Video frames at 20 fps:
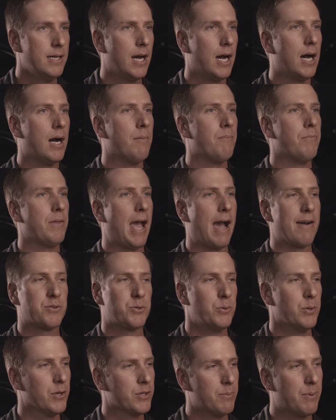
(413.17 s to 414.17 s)

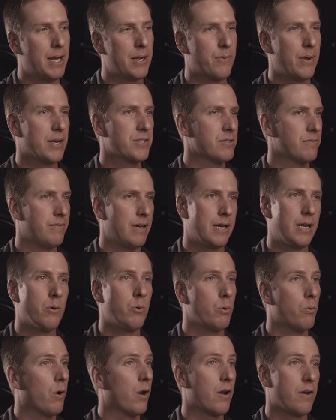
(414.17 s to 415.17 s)
After we rode the bike, we actually found out
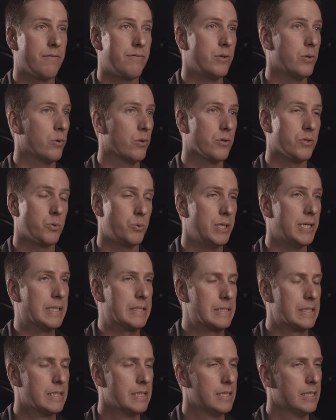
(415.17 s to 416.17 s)
we wanted a few little
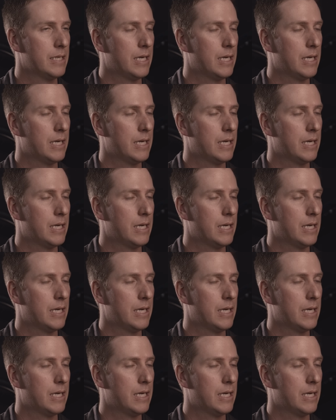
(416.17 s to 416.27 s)
tweaks.